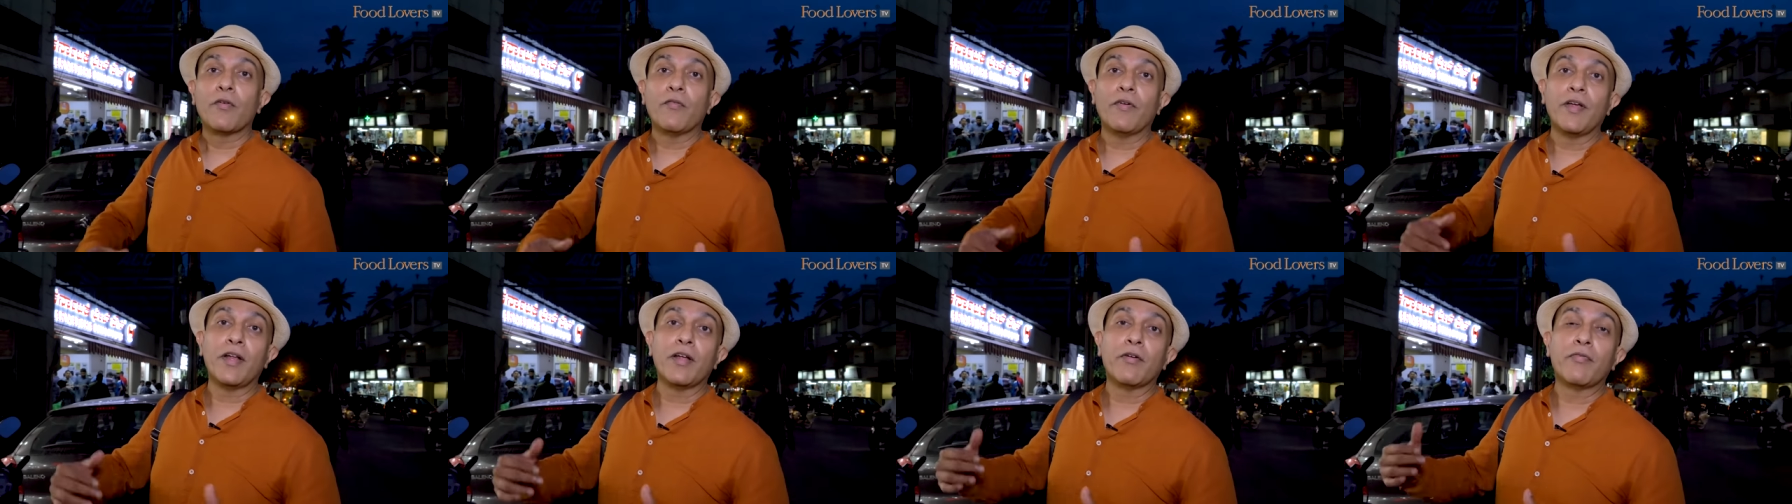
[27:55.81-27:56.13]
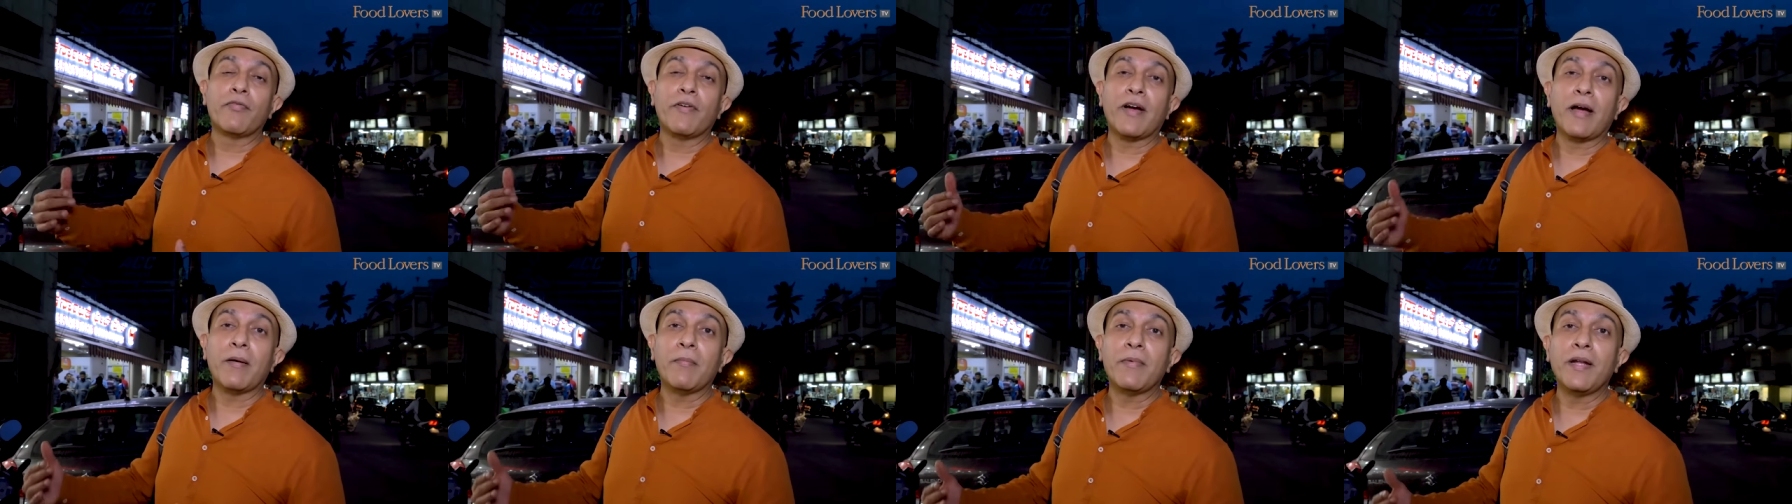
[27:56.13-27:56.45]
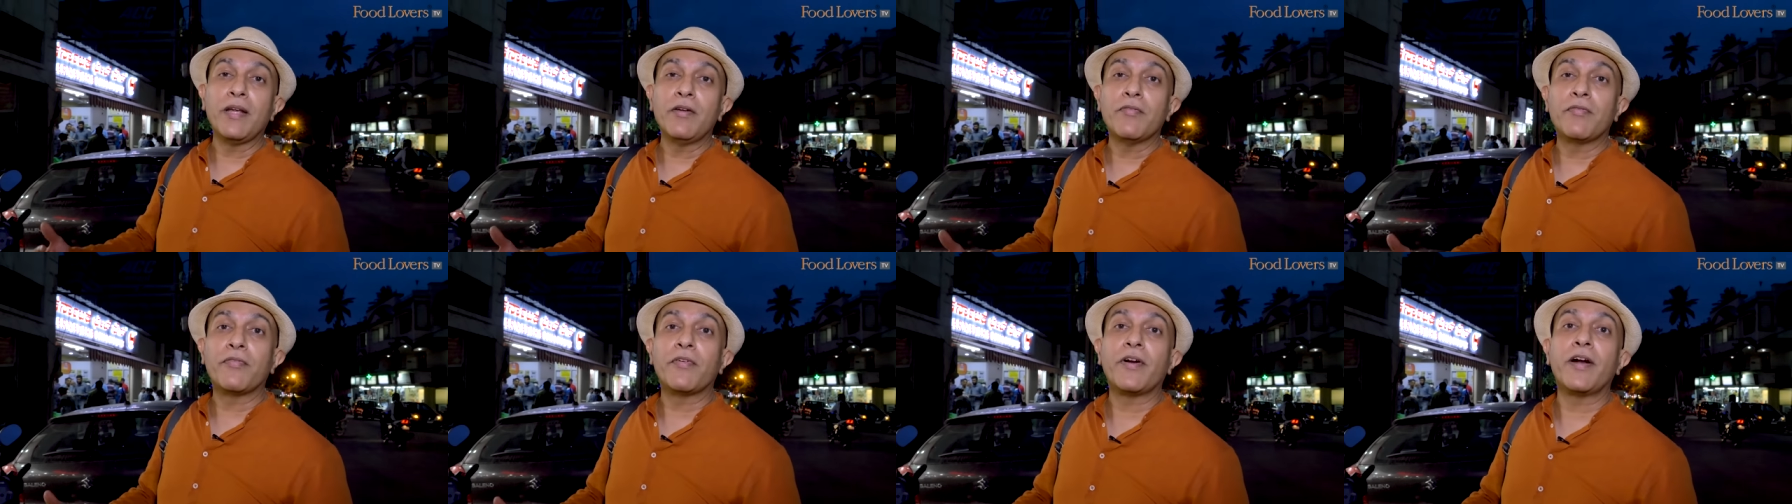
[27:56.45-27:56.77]
when a
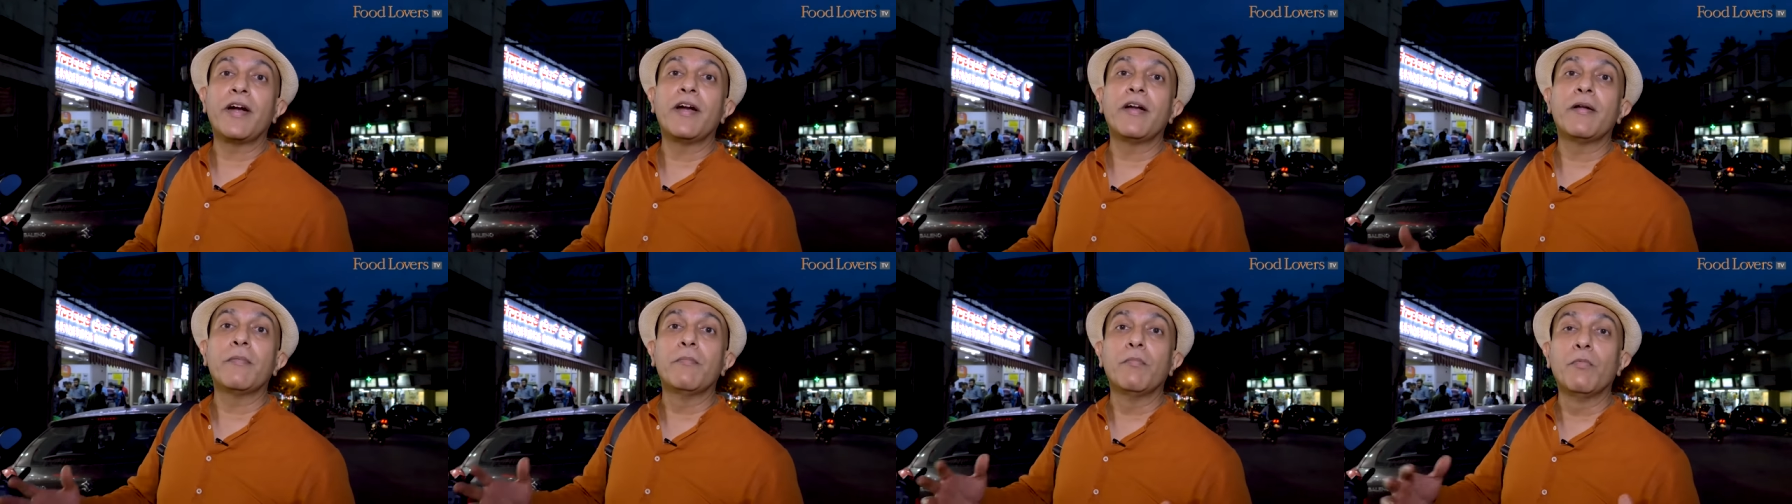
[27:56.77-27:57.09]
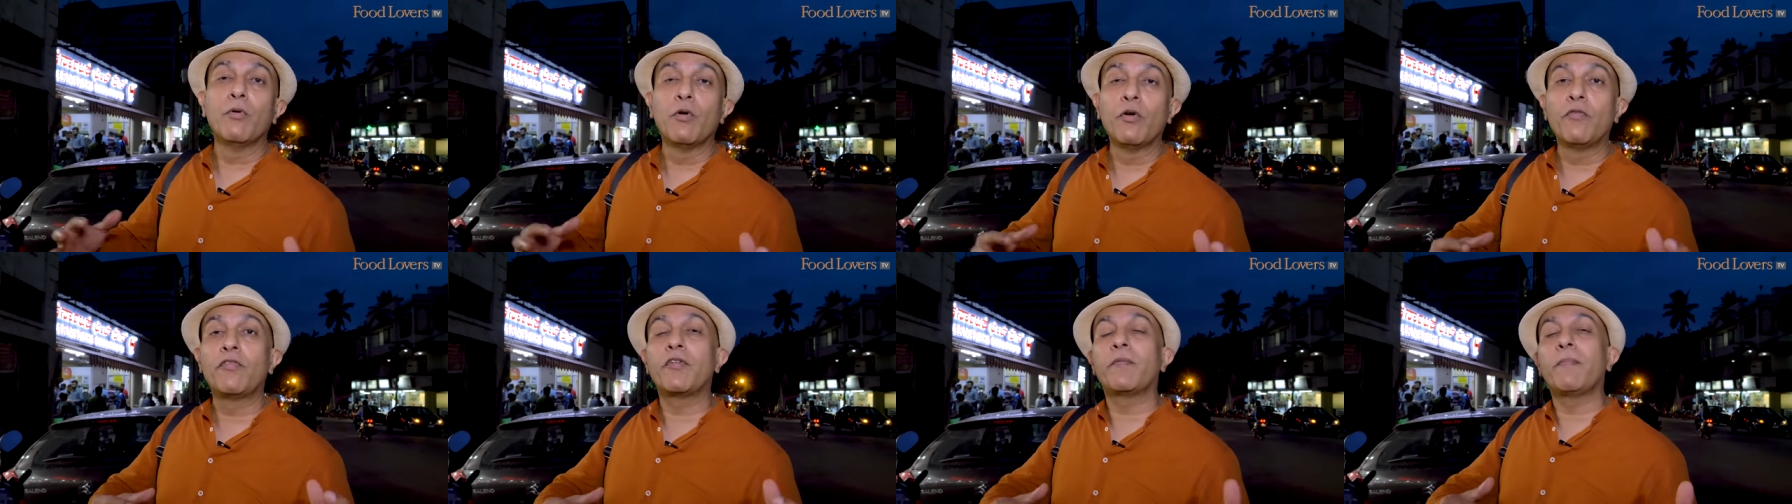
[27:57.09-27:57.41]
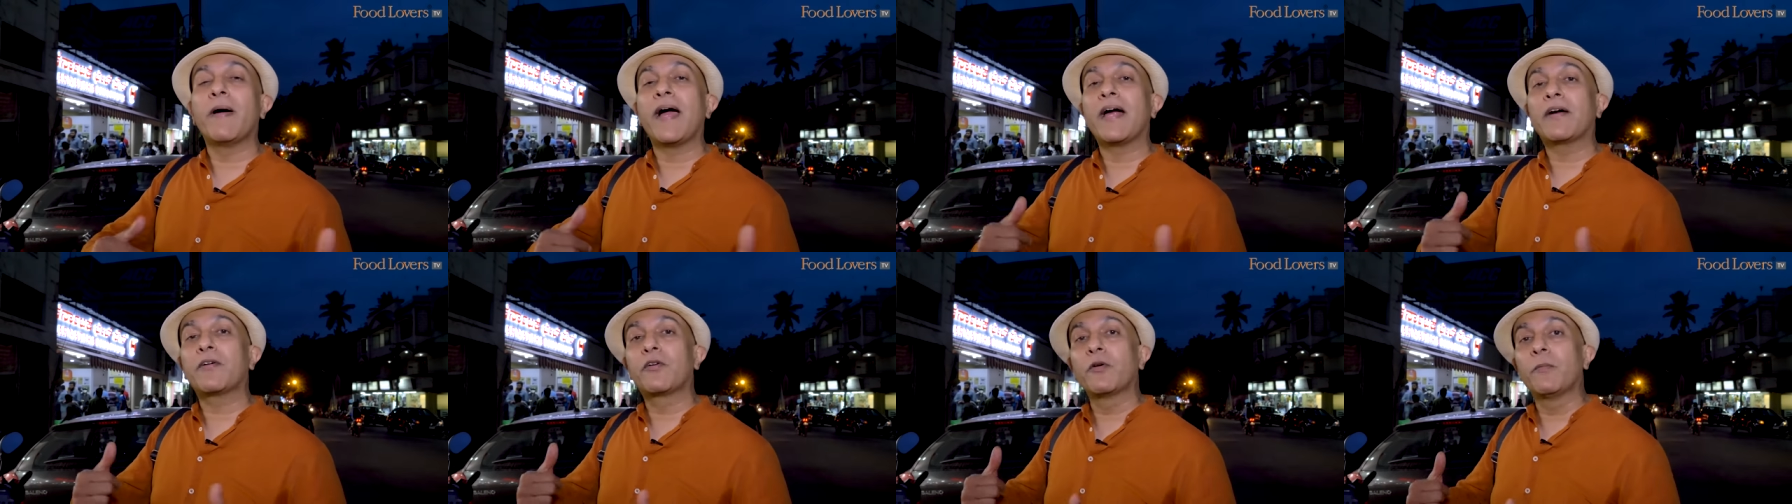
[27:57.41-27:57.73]
family friend
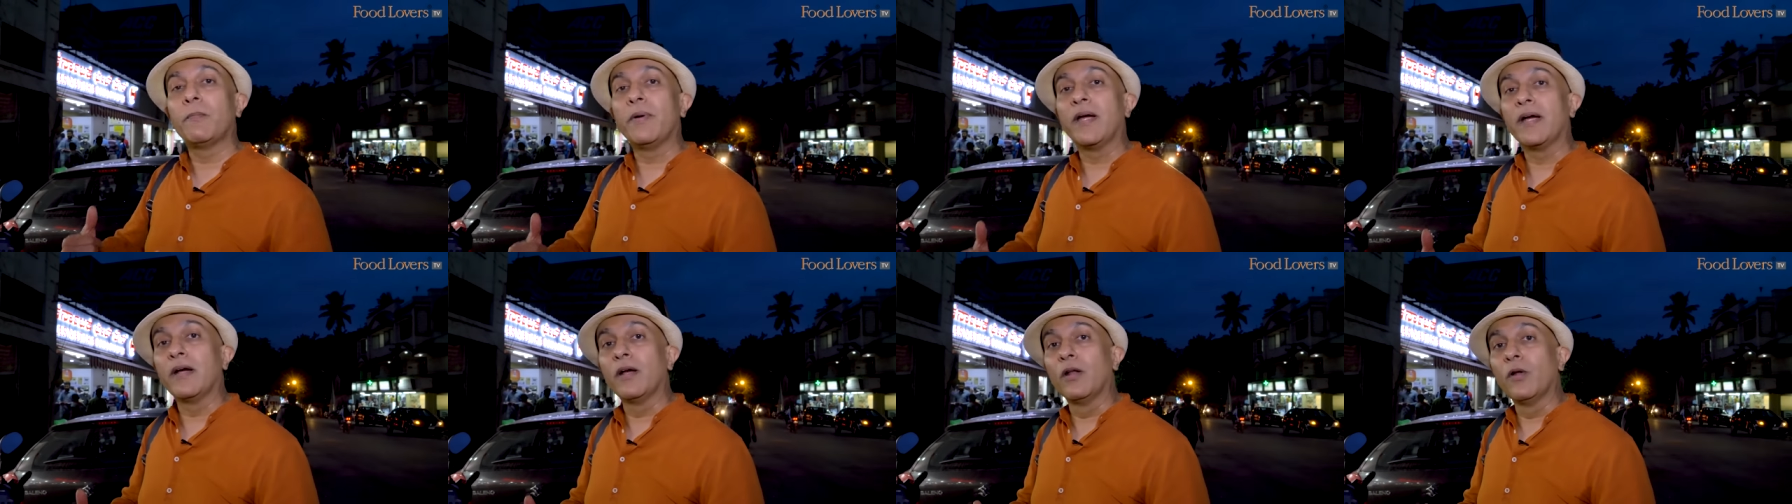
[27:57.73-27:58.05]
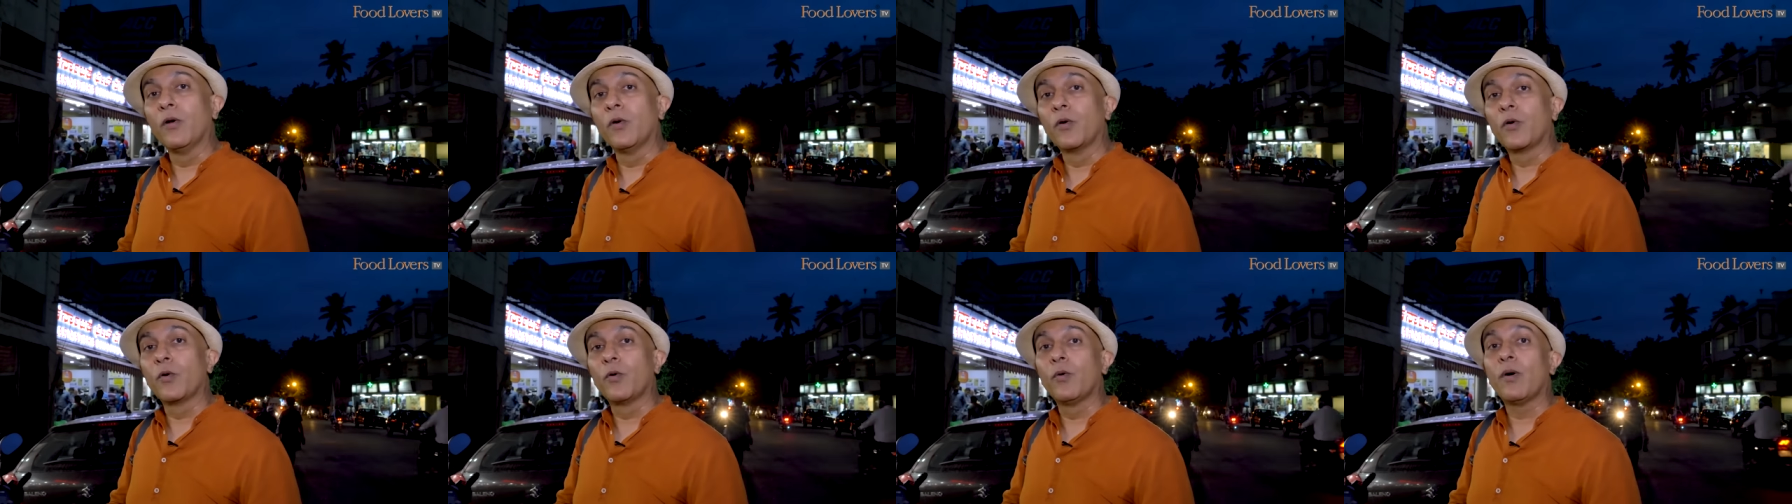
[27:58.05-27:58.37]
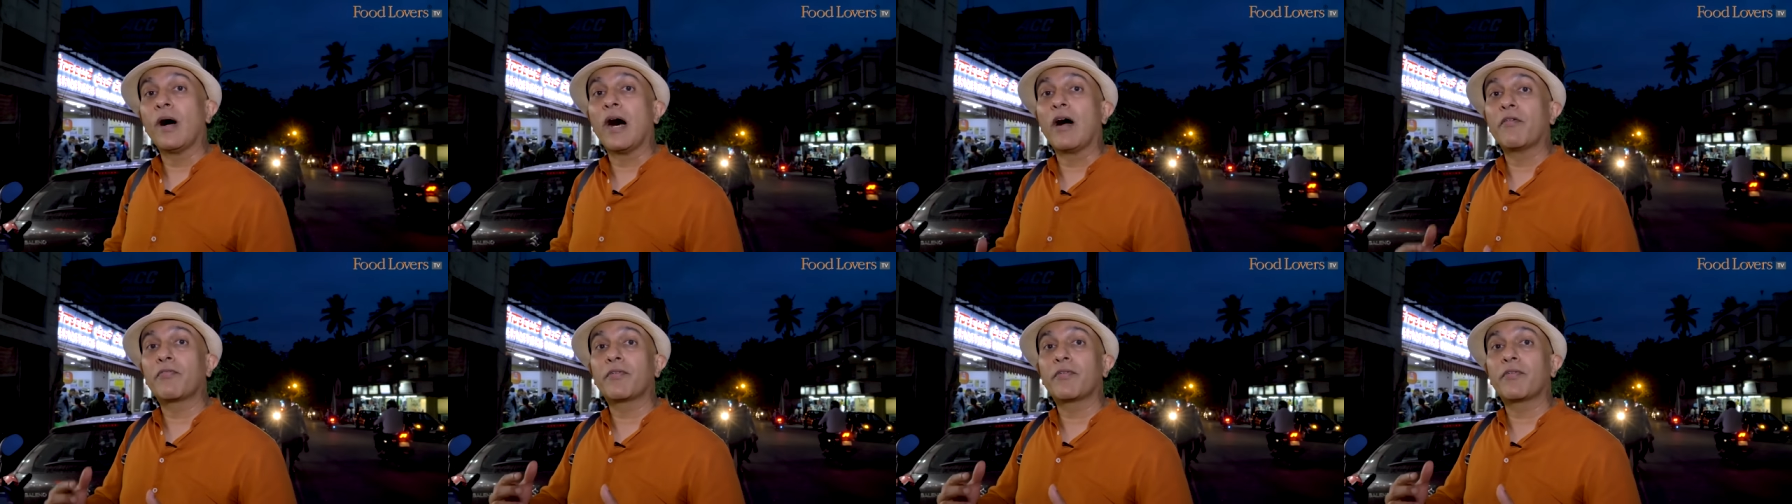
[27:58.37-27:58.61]
moved back to Bengaluru